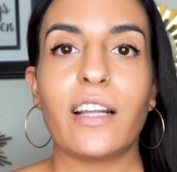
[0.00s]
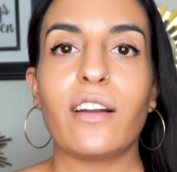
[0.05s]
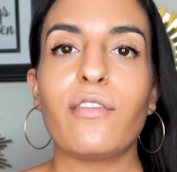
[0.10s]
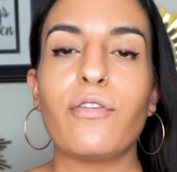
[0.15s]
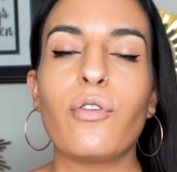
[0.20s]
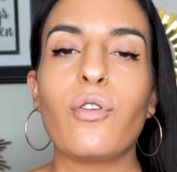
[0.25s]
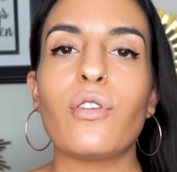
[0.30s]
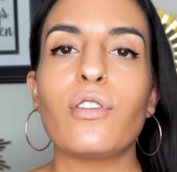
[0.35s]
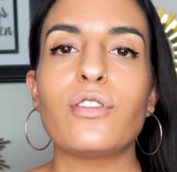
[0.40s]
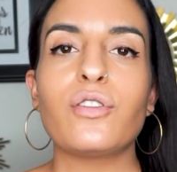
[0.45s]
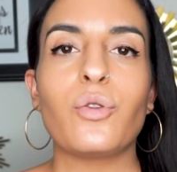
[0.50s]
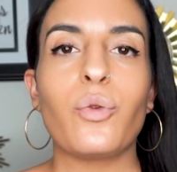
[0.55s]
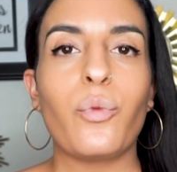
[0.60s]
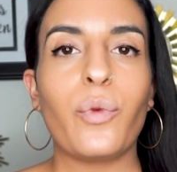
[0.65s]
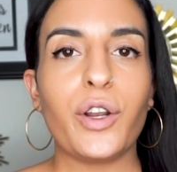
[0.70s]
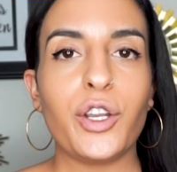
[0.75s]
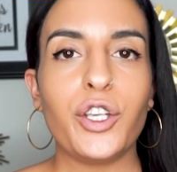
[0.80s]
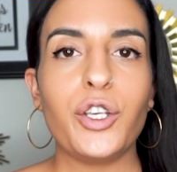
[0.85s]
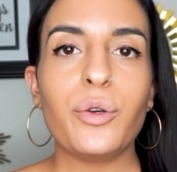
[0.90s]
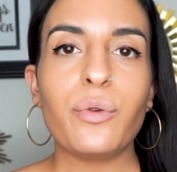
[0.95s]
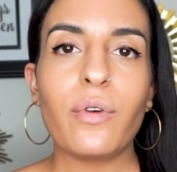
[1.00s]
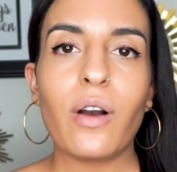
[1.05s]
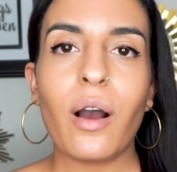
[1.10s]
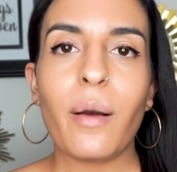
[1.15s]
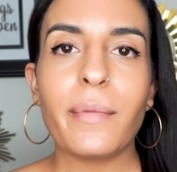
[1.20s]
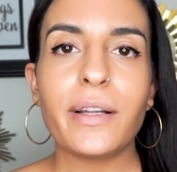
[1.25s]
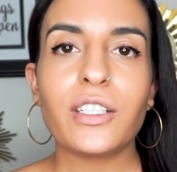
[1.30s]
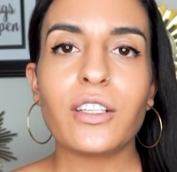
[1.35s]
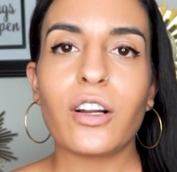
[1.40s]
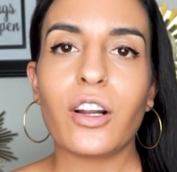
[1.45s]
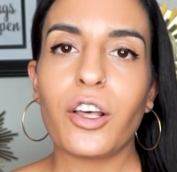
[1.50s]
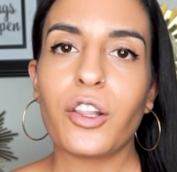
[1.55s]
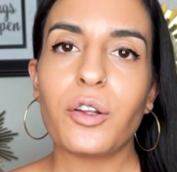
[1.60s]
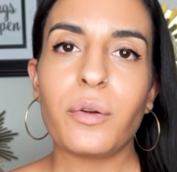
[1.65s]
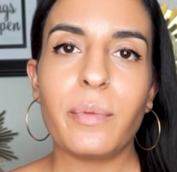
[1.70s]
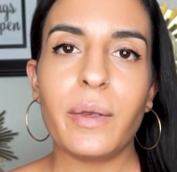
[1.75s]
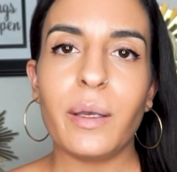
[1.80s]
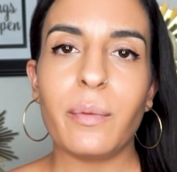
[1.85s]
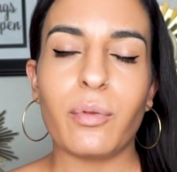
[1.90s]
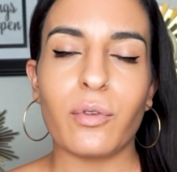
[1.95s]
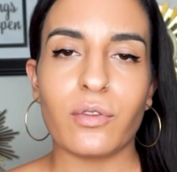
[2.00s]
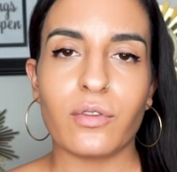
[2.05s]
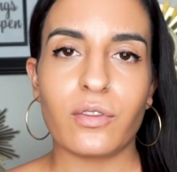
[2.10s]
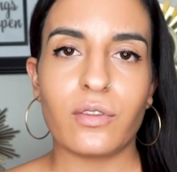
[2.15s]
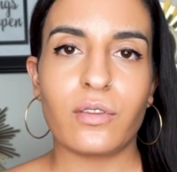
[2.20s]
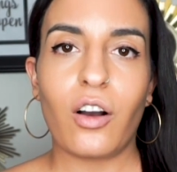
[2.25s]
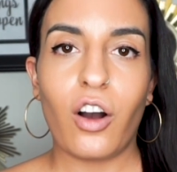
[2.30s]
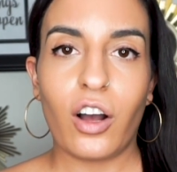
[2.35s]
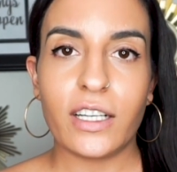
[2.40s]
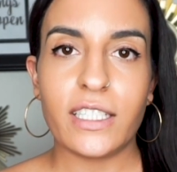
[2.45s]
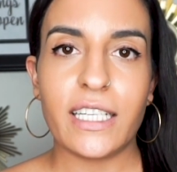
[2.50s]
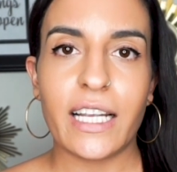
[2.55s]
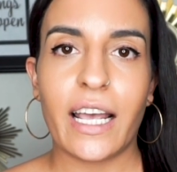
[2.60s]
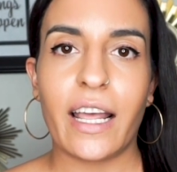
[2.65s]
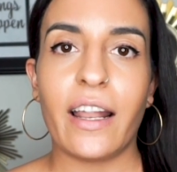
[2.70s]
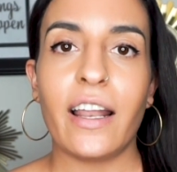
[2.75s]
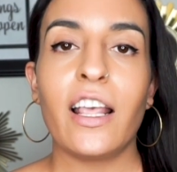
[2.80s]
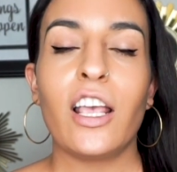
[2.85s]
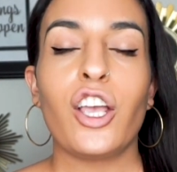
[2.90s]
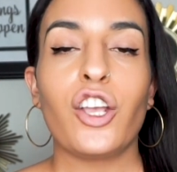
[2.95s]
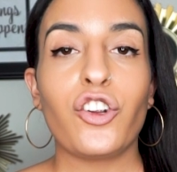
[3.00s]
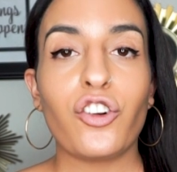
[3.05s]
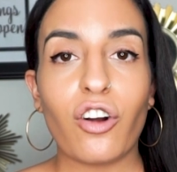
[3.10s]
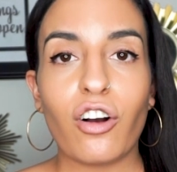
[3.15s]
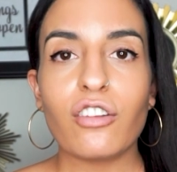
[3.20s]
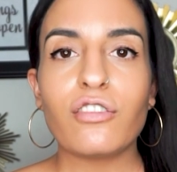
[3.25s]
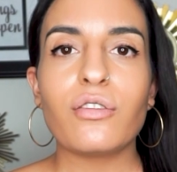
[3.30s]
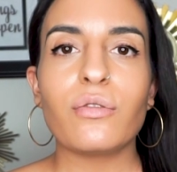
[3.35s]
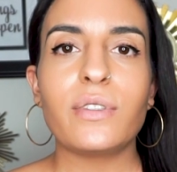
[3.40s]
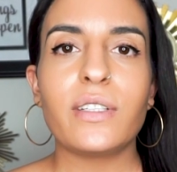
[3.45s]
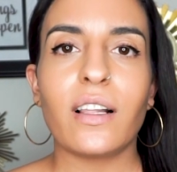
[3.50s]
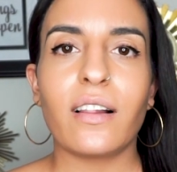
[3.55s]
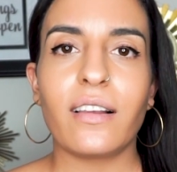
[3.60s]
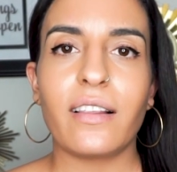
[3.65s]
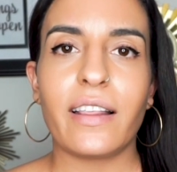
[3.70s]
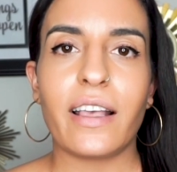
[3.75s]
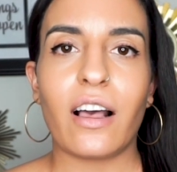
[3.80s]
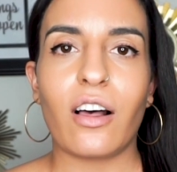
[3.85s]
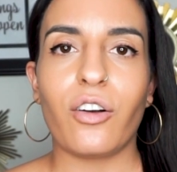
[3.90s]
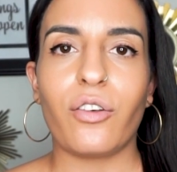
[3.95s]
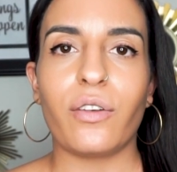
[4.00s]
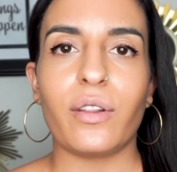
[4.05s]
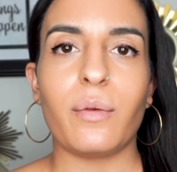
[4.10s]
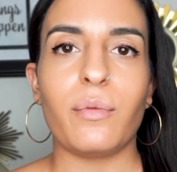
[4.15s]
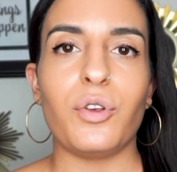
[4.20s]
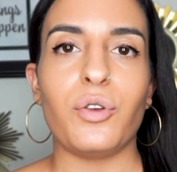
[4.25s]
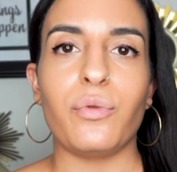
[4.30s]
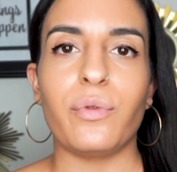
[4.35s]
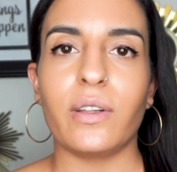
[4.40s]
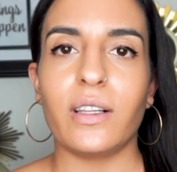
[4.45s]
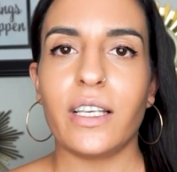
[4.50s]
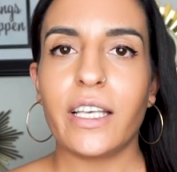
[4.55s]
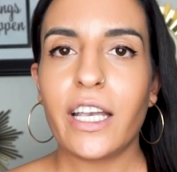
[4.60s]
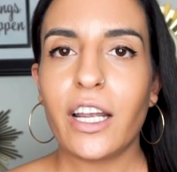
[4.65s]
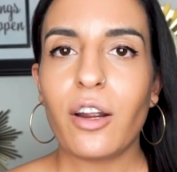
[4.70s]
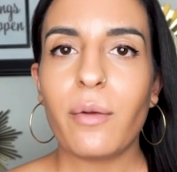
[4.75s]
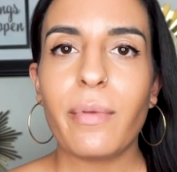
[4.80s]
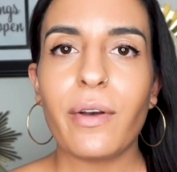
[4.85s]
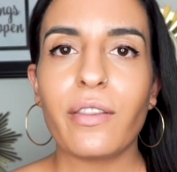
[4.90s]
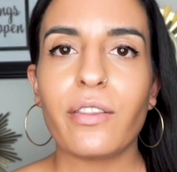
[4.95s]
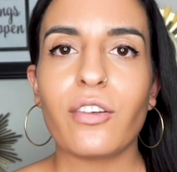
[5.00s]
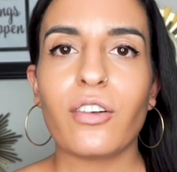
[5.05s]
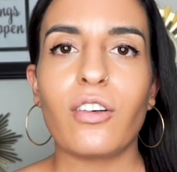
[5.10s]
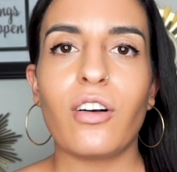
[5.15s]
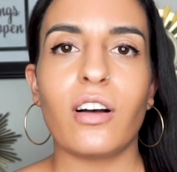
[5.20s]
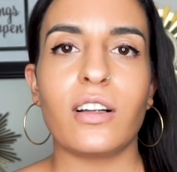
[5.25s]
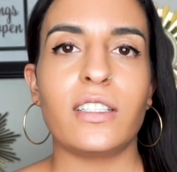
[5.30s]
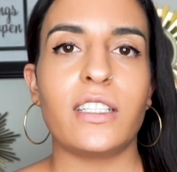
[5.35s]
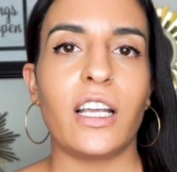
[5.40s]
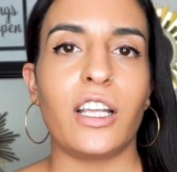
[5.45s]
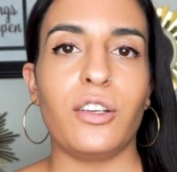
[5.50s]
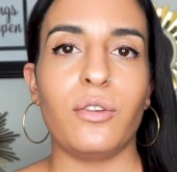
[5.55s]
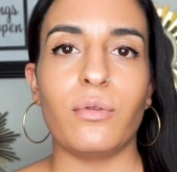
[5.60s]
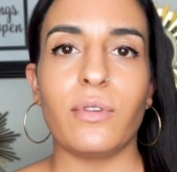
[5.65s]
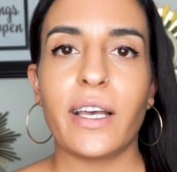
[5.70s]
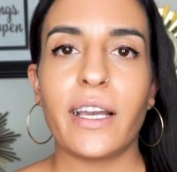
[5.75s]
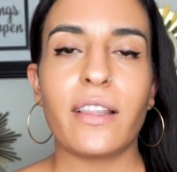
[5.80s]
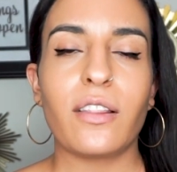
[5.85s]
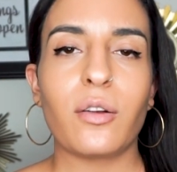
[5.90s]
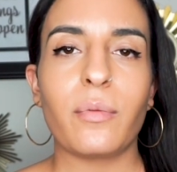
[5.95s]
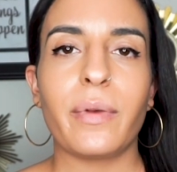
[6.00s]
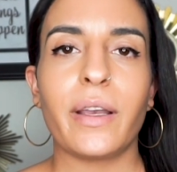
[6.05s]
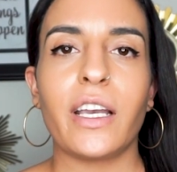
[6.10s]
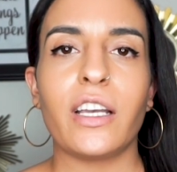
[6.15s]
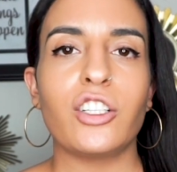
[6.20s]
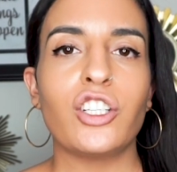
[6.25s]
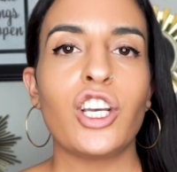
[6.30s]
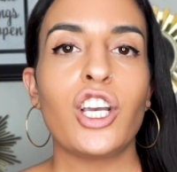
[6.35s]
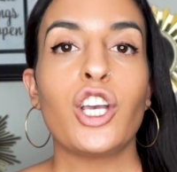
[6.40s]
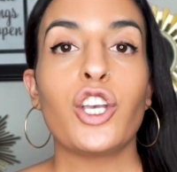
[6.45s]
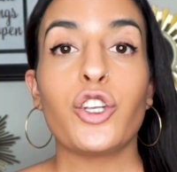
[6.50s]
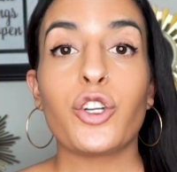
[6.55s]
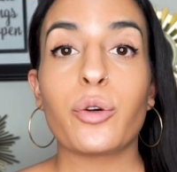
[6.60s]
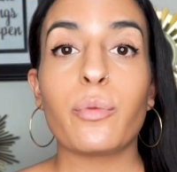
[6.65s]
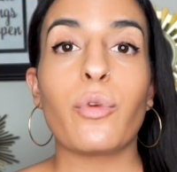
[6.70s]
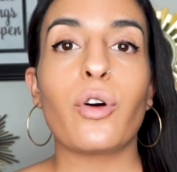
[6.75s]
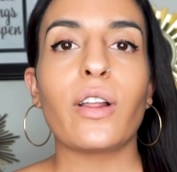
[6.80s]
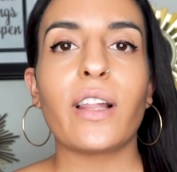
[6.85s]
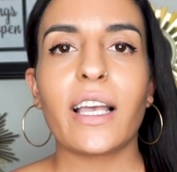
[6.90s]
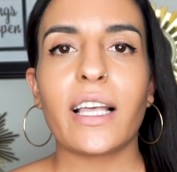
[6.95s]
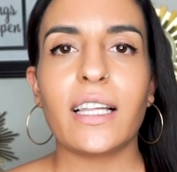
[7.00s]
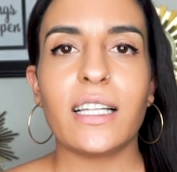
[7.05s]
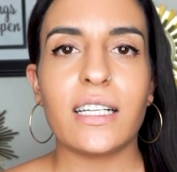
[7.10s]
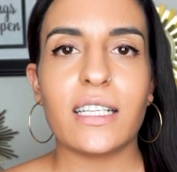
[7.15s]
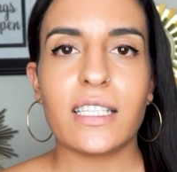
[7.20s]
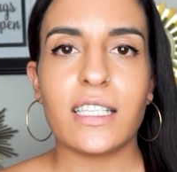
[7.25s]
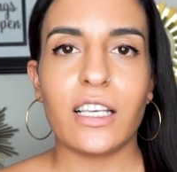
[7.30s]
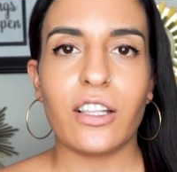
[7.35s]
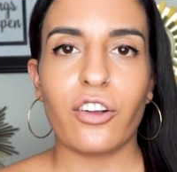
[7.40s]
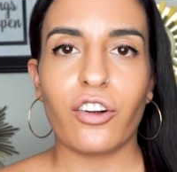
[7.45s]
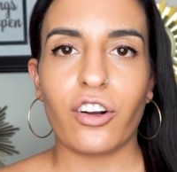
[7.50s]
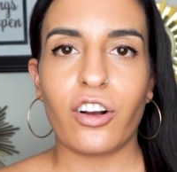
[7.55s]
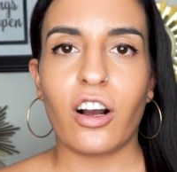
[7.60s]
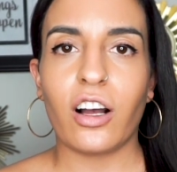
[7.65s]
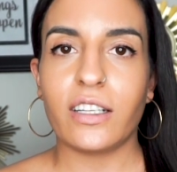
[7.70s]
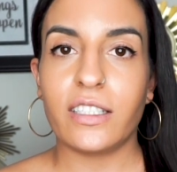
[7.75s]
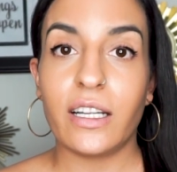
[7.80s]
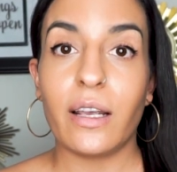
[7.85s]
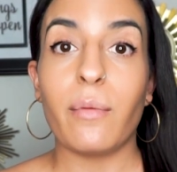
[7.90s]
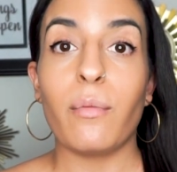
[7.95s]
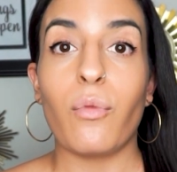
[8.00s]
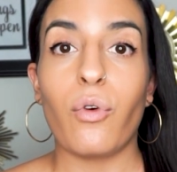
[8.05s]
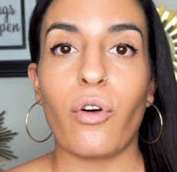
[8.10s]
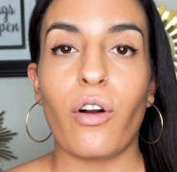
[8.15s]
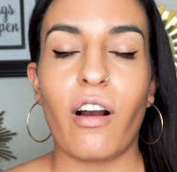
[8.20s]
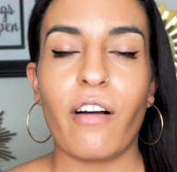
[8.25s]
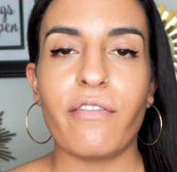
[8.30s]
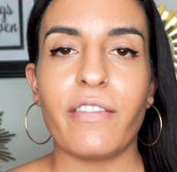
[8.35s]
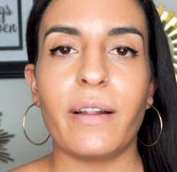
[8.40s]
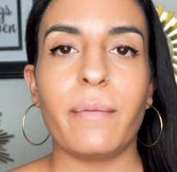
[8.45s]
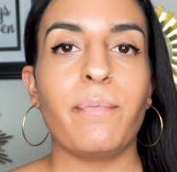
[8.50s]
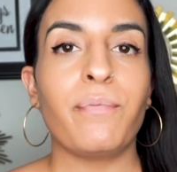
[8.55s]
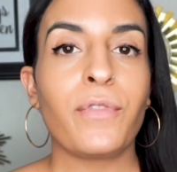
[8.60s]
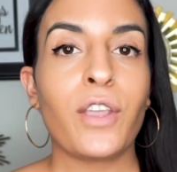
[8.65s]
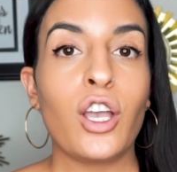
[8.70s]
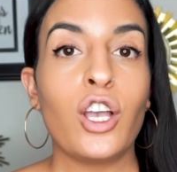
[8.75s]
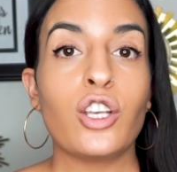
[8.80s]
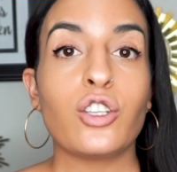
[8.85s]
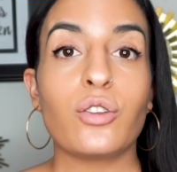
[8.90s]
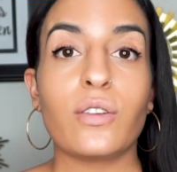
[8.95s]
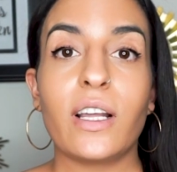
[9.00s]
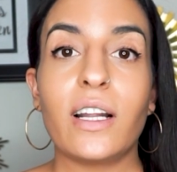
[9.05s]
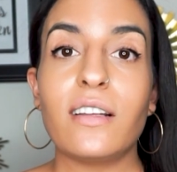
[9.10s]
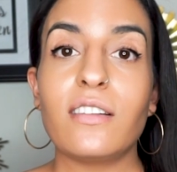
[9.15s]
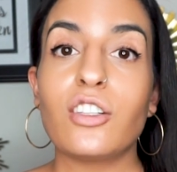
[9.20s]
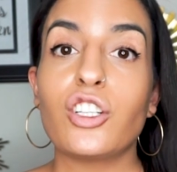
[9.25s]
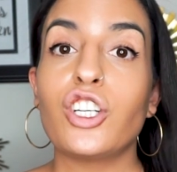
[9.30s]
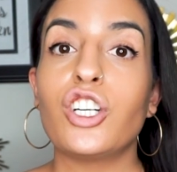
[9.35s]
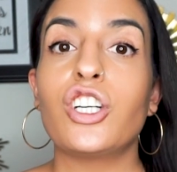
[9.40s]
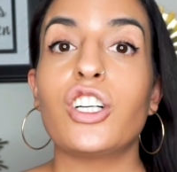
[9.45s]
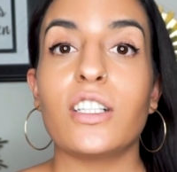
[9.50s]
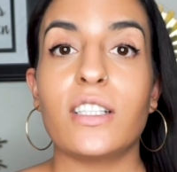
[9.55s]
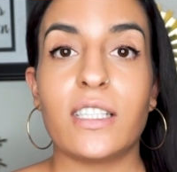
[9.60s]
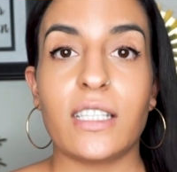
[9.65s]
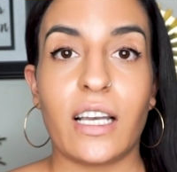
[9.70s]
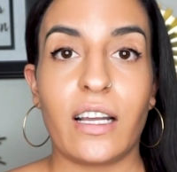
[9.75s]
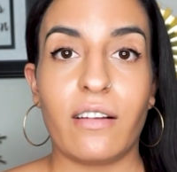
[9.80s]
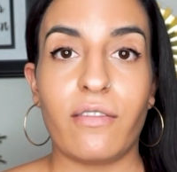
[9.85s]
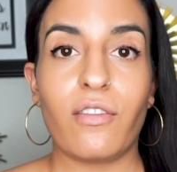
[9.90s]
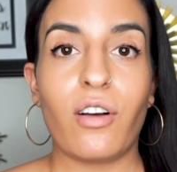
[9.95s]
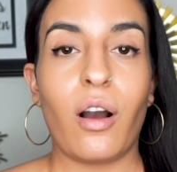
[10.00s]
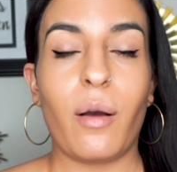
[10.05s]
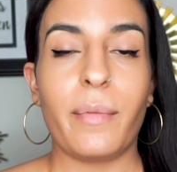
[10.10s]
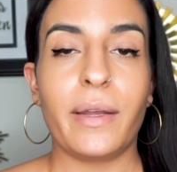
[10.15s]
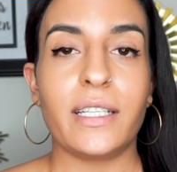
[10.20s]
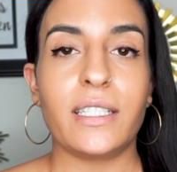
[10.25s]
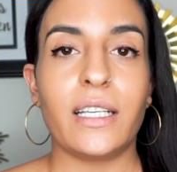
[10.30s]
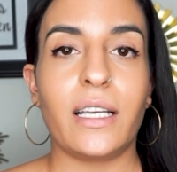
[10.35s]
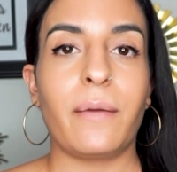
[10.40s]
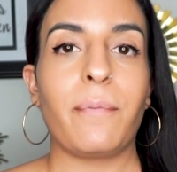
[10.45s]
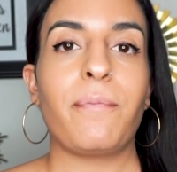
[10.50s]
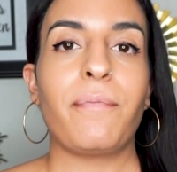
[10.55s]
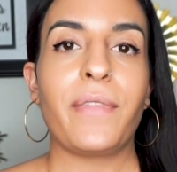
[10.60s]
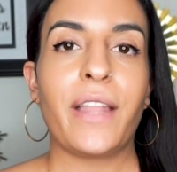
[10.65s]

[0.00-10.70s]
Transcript: And of course, when you comment on other people's content, you're also telling the algorithm you really care about their content, you like their page, you're more likely to see their content more often. So that is the good side of commenting.